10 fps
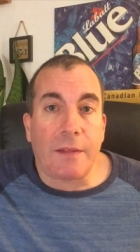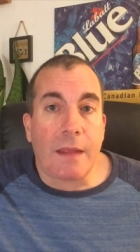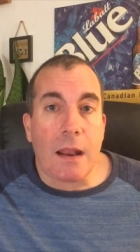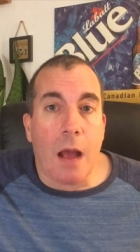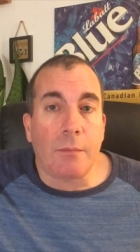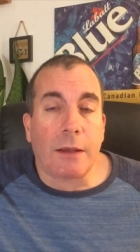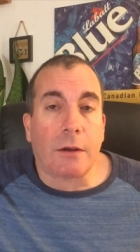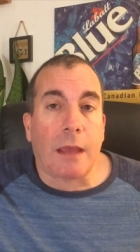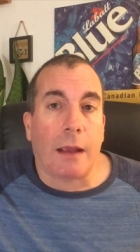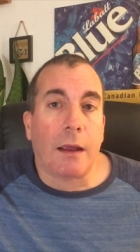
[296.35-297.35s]
and then I'm like,
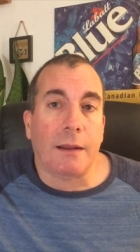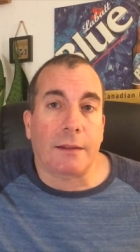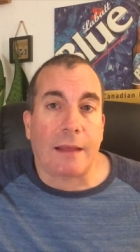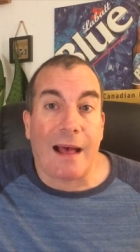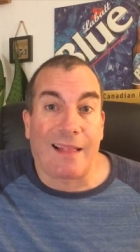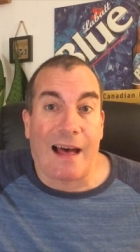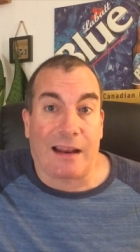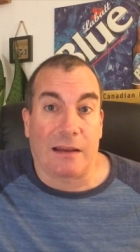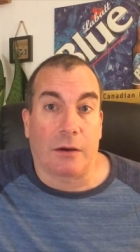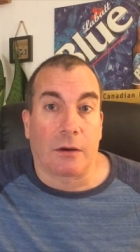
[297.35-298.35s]
okay, I got to get the hell
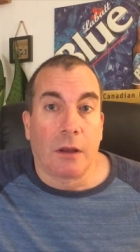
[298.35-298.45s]
out of here.